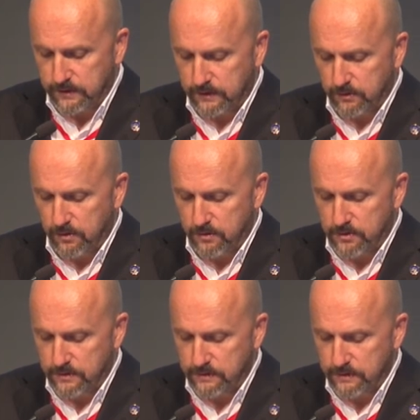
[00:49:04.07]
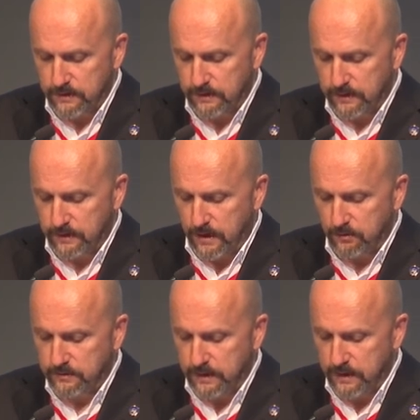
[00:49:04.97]
technologies that are
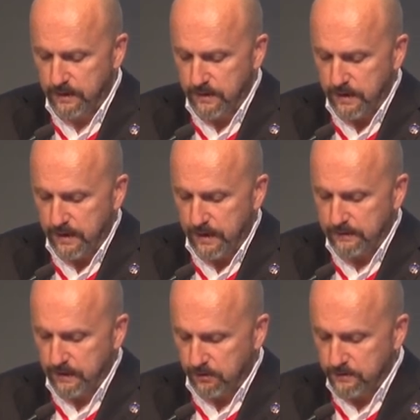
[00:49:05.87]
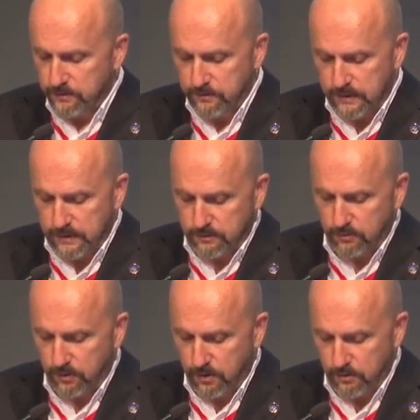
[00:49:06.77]
out there, and they also need
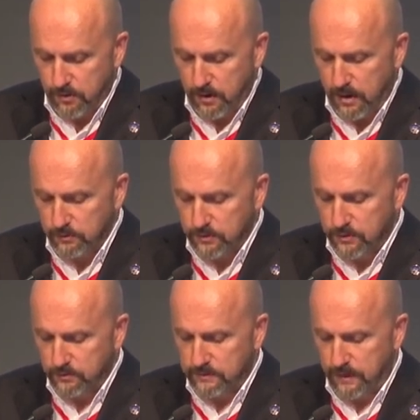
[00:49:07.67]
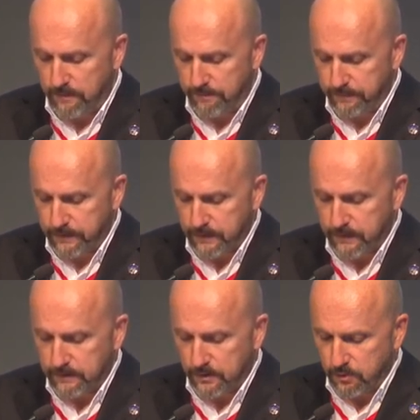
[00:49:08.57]
to know how to use them.
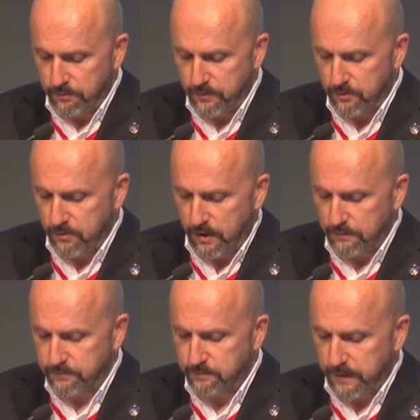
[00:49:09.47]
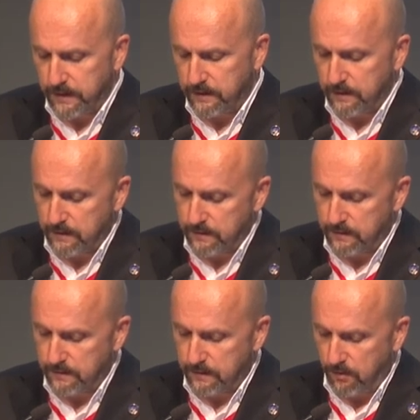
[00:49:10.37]
The UPU helps bring
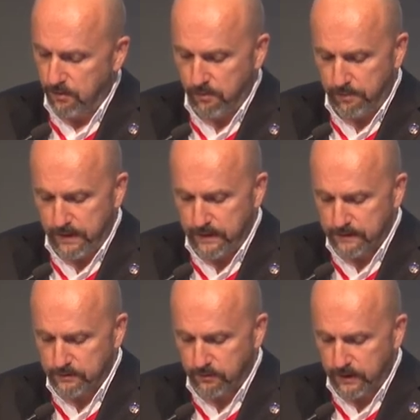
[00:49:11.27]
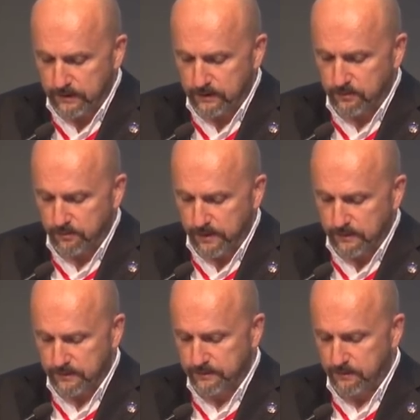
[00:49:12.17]
all players together to
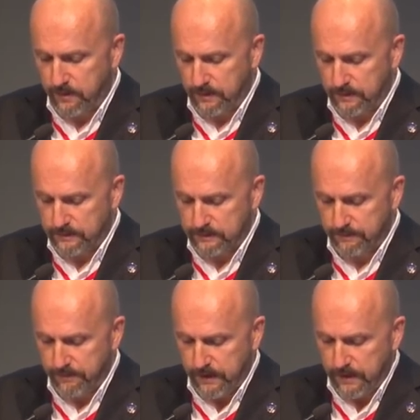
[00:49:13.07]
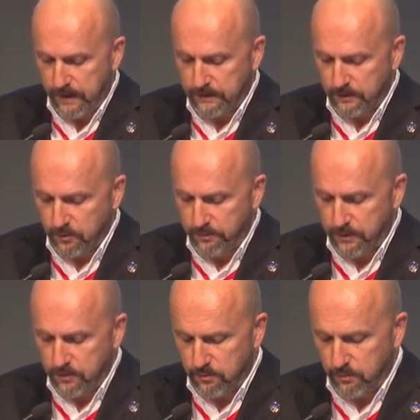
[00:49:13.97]
build this awareness. At the
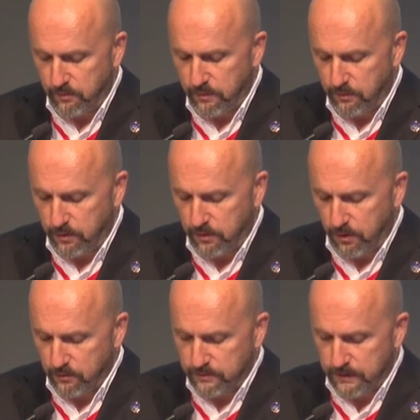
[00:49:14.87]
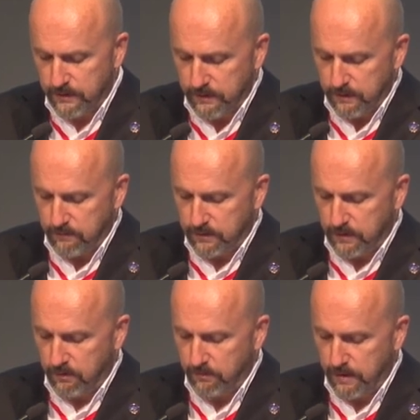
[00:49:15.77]
UPU, we work closely with
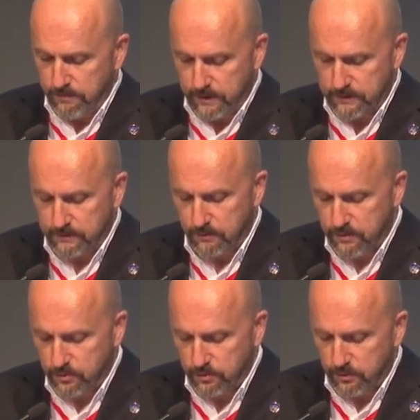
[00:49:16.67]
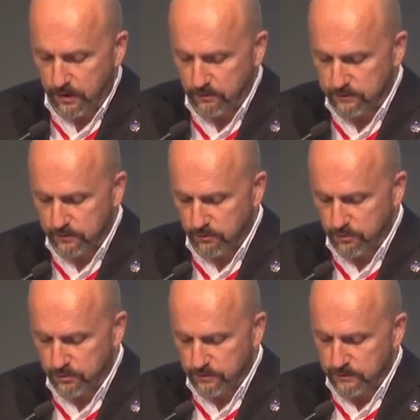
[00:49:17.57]
our members to ensure our
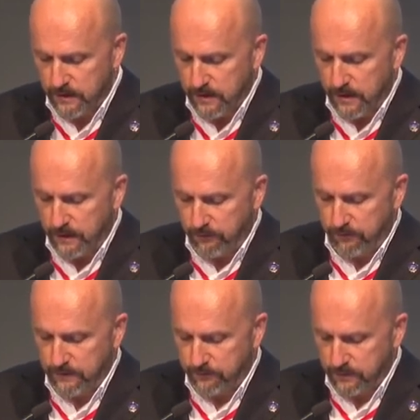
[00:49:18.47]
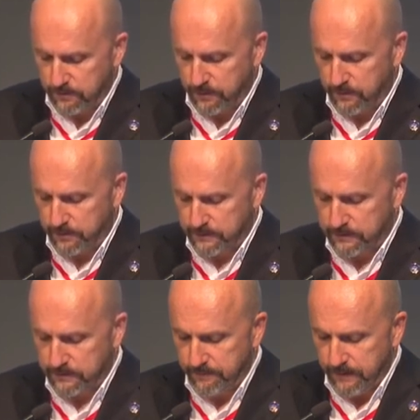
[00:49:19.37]
solutions are fit for their
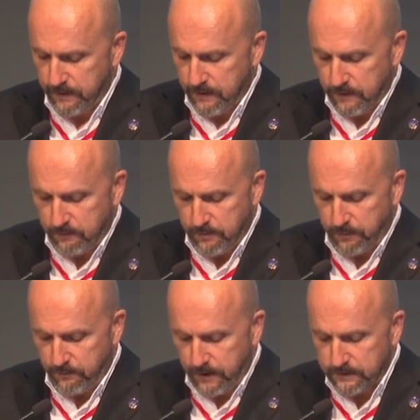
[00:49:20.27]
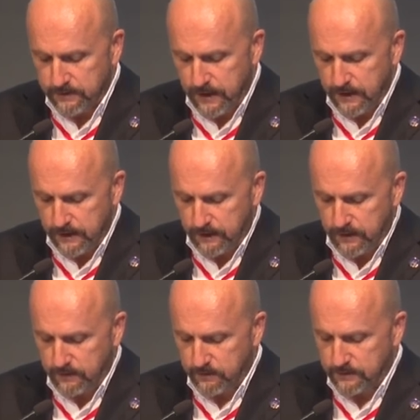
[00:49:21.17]
purpose. We provide training
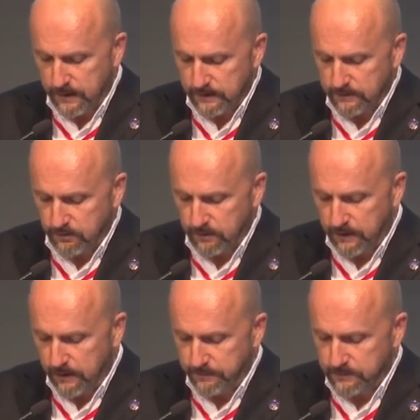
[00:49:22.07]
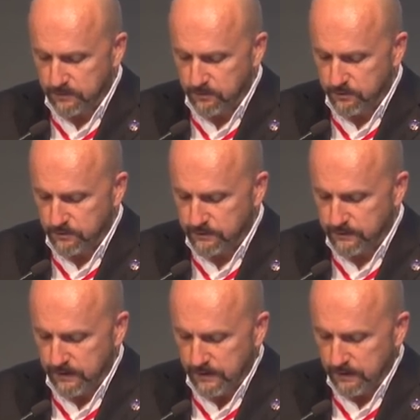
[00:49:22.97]
and consult to adapt
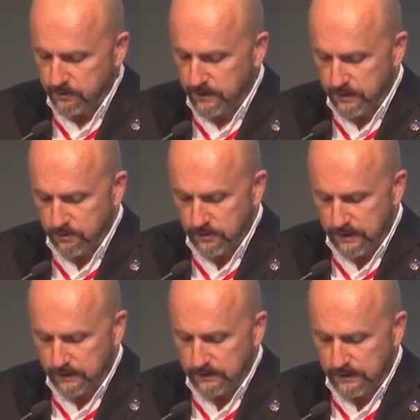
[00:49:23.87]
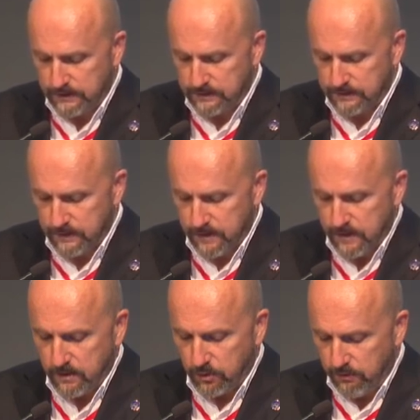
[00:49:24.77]
solutions to their unique needs.
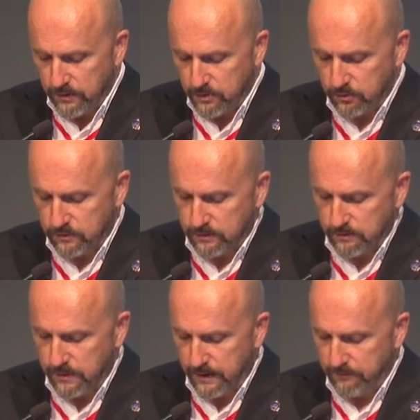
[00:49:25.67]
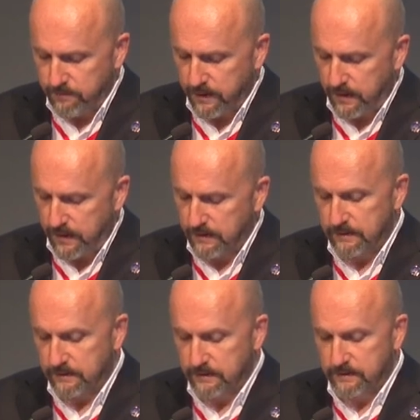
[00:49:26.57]
No one should be left behind
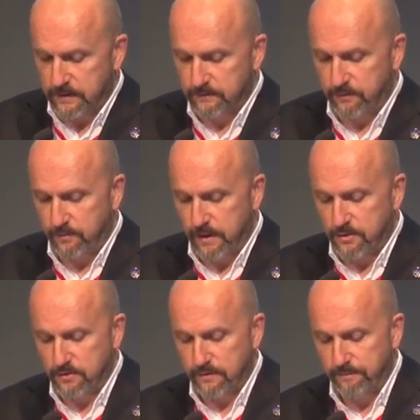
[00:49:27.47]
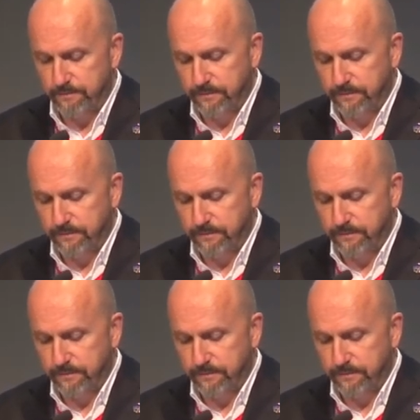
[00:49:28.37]
in this transformation.